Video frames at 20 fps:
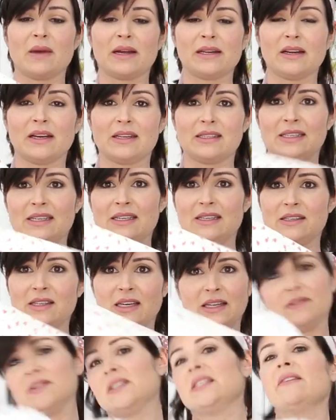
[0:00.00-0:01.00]
my
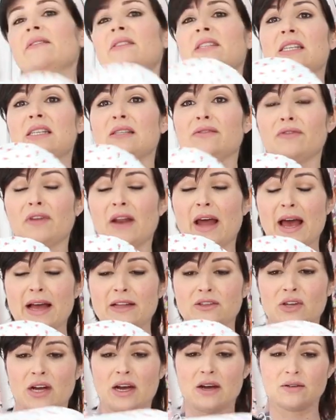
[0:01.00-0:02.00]
1970s
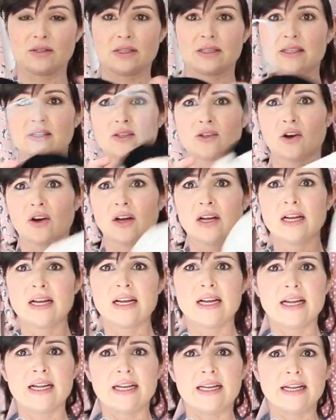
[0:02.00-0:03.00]
flare trousers. It's got
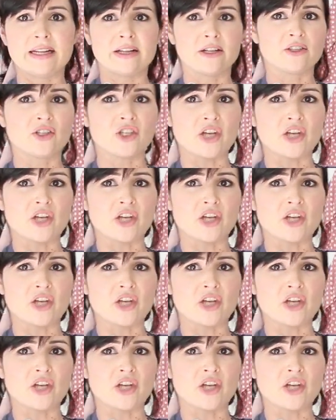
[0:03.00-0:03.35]
little